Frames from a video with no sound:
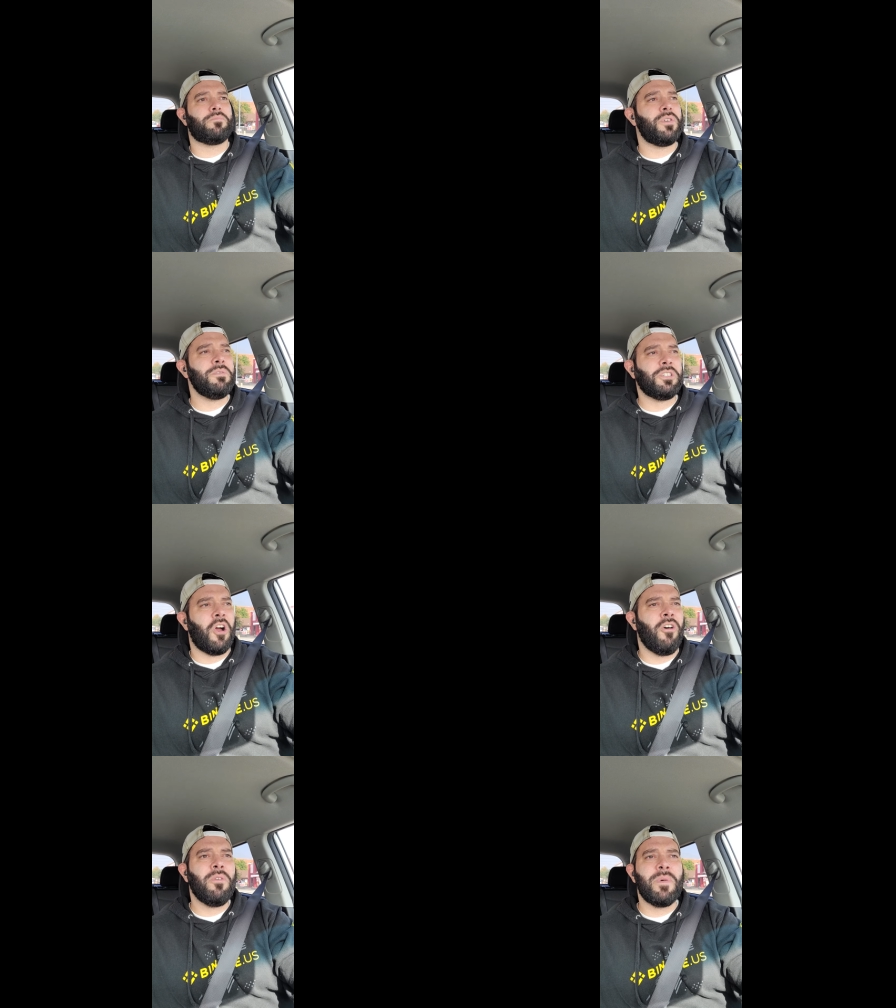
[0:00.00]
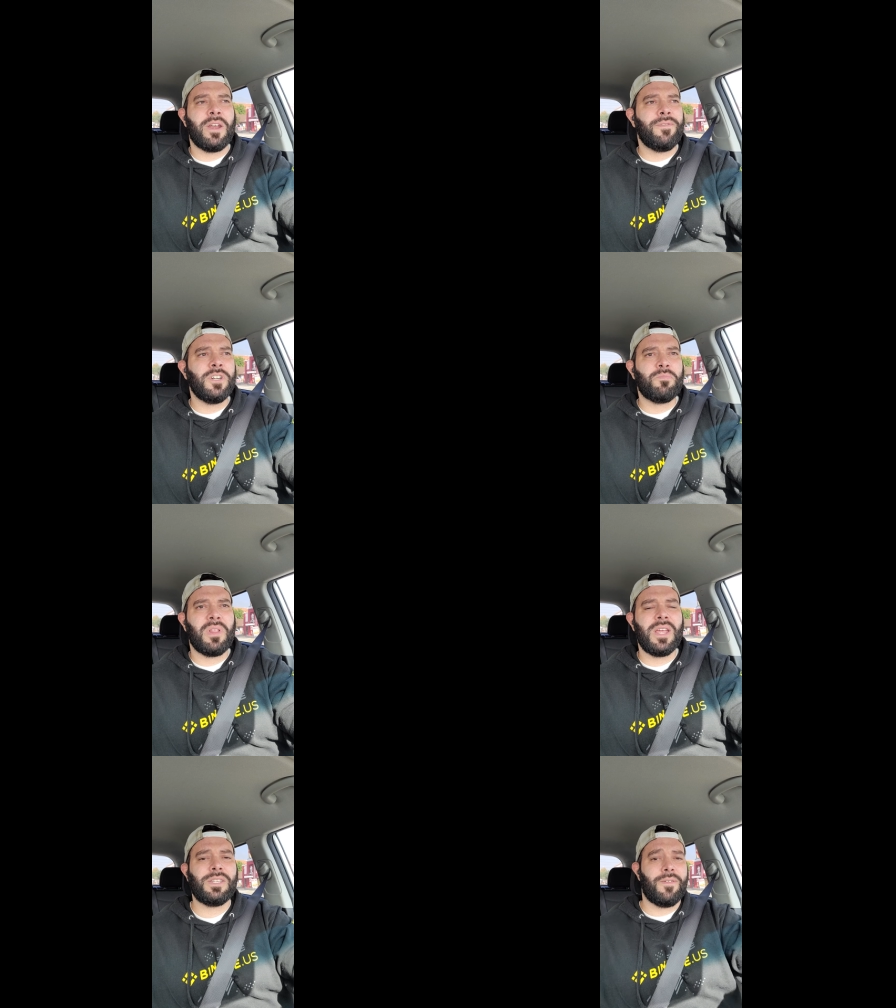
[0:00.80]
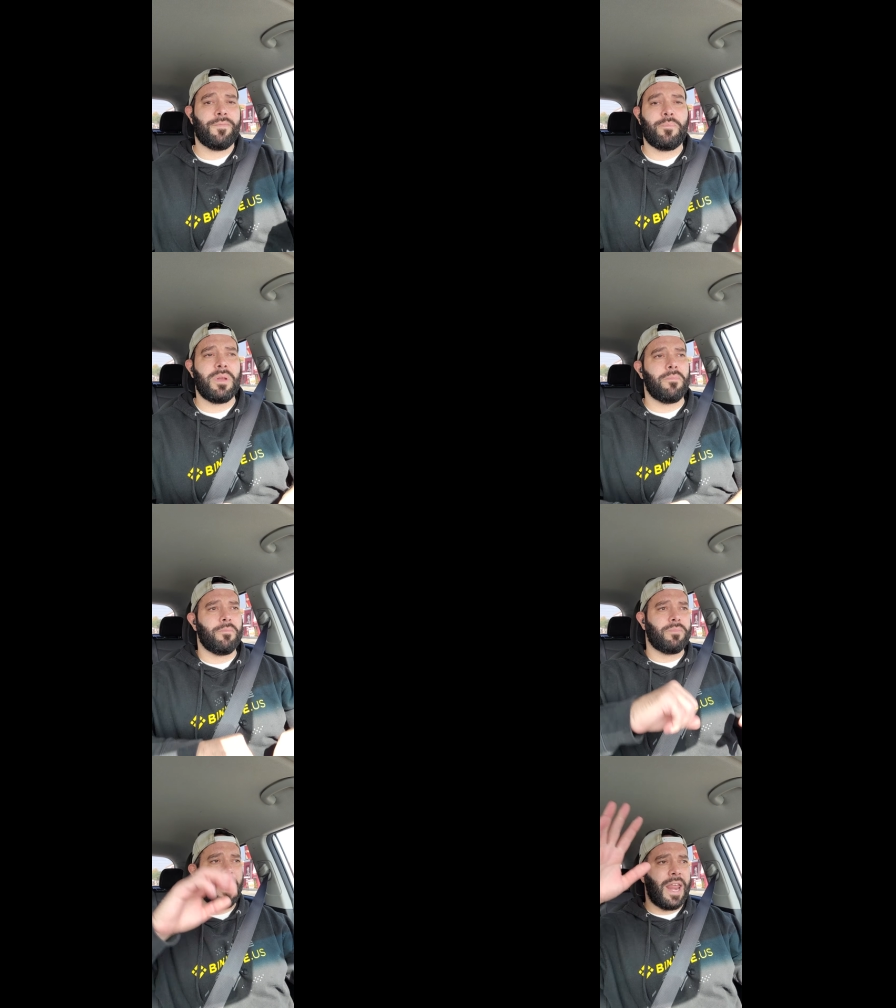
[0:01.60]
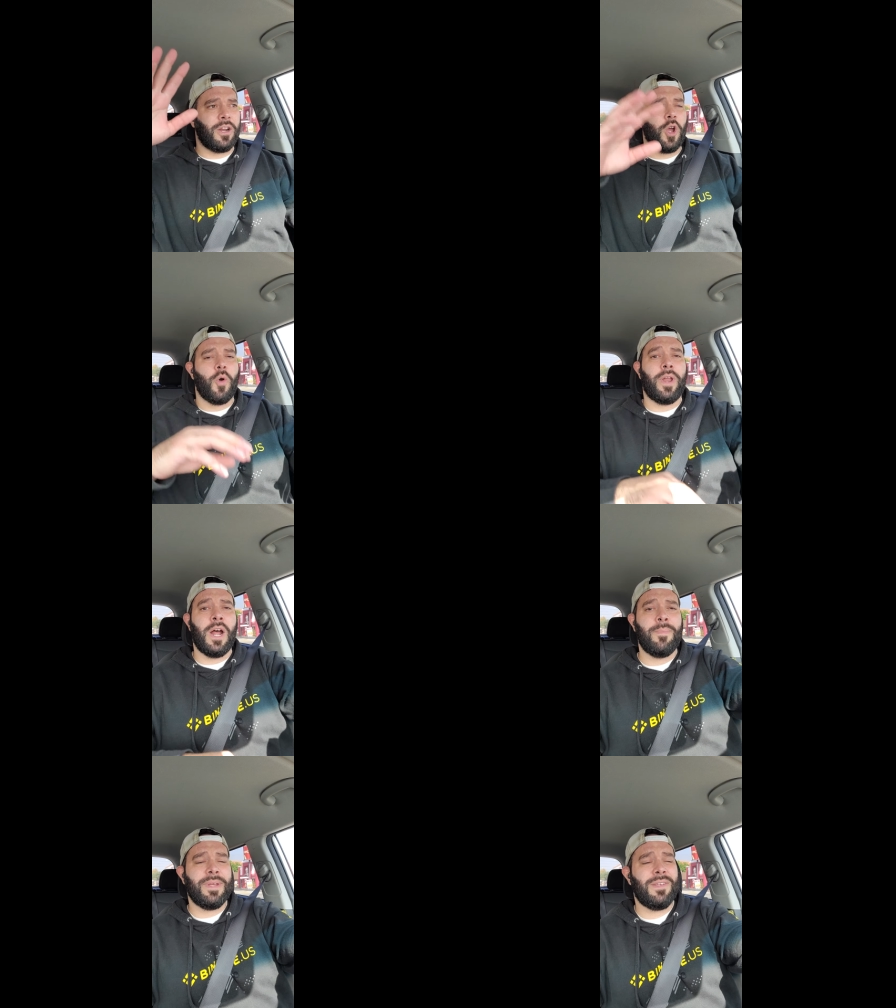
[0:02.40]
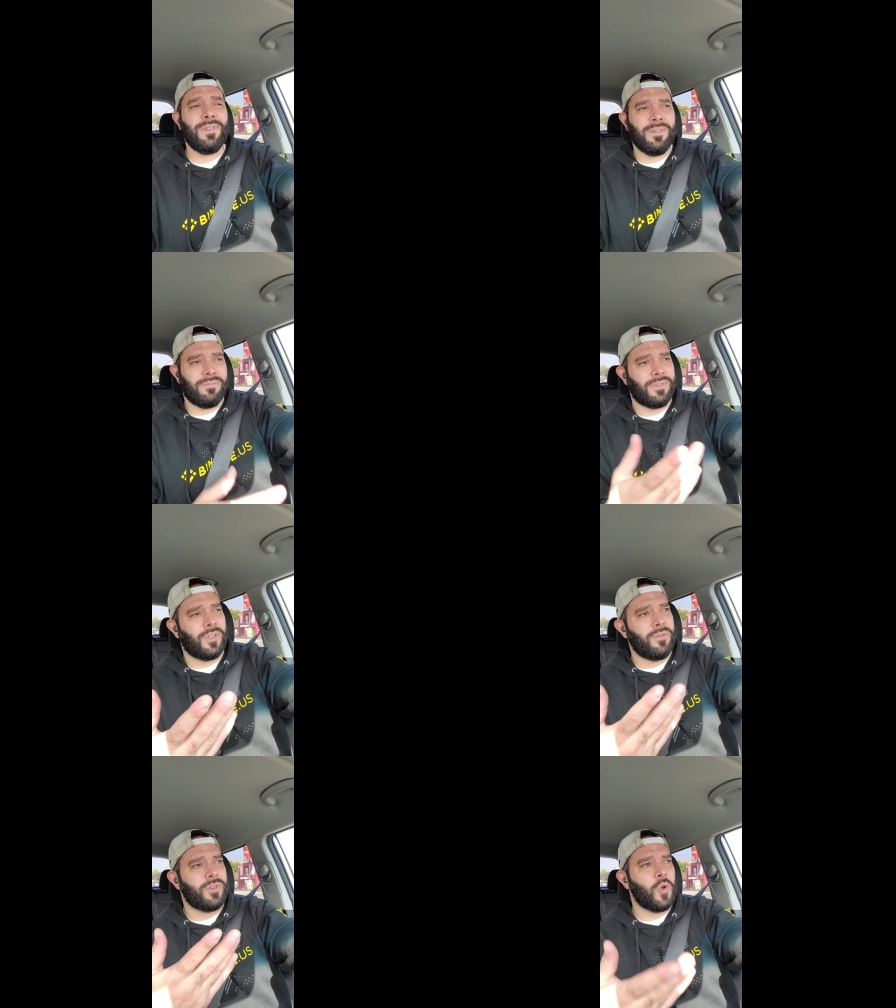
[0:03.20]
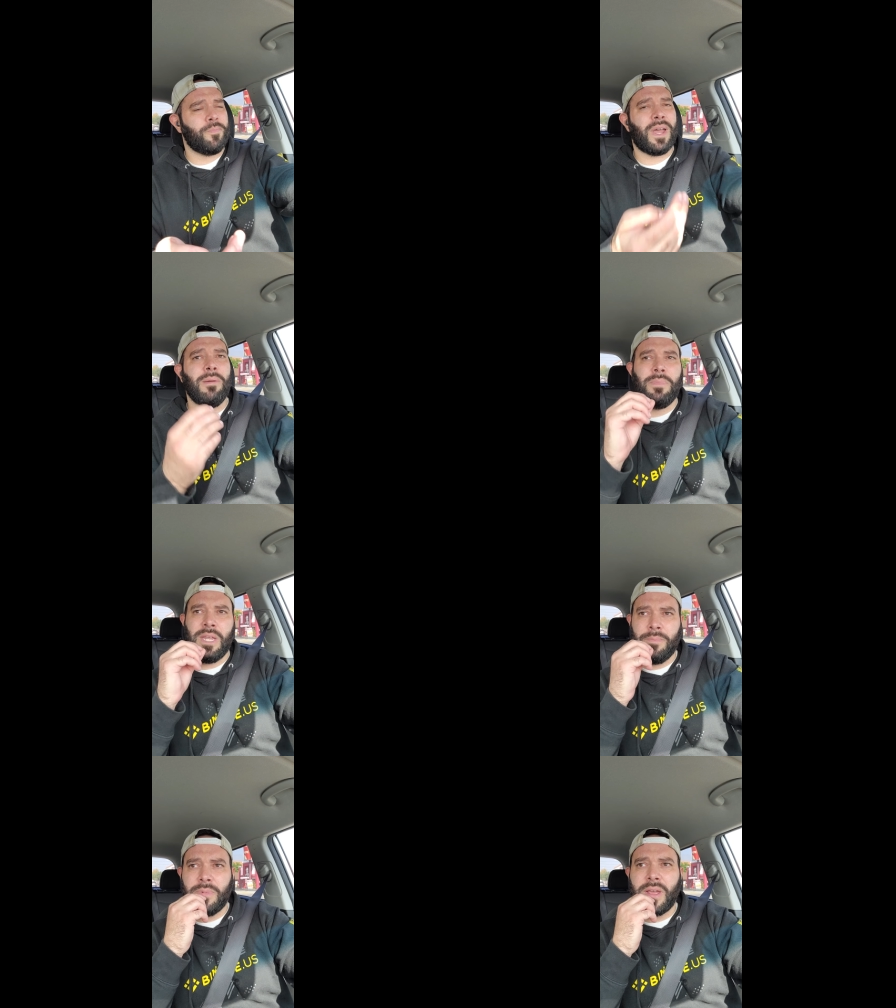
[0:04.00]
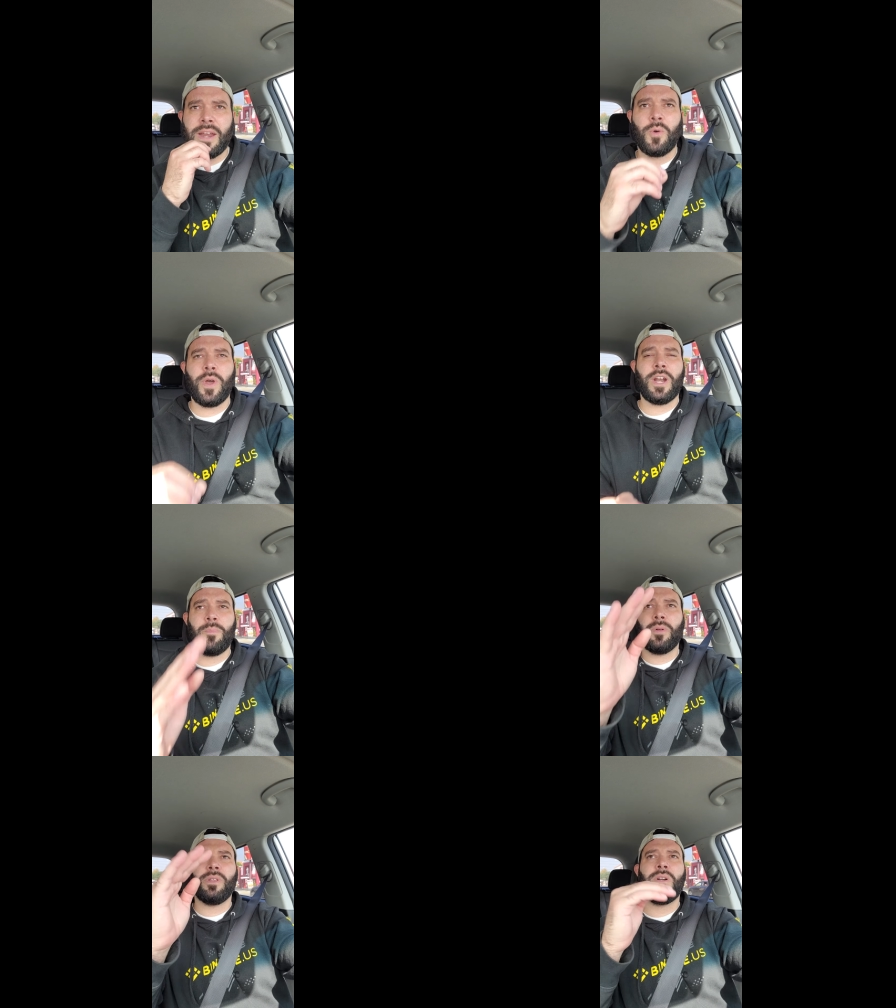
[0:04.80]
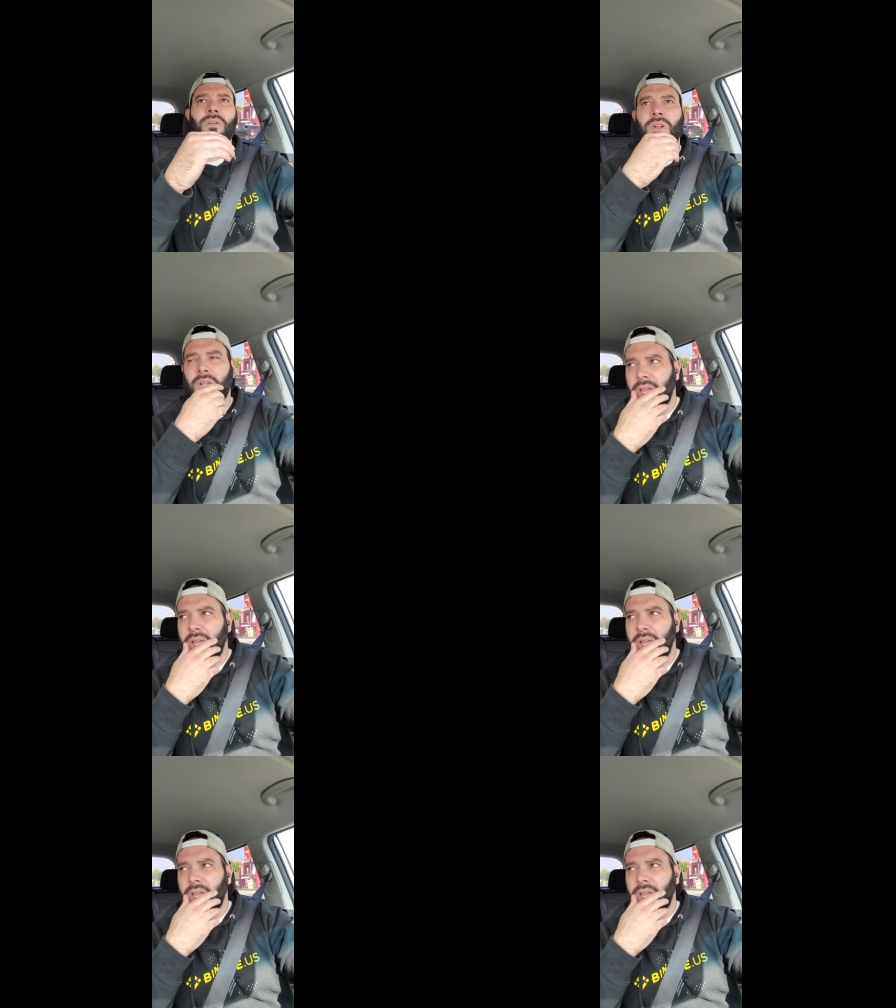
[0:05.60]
pretty much all the metaverse plays have been kind of going up even don't buy meme kind of went up a little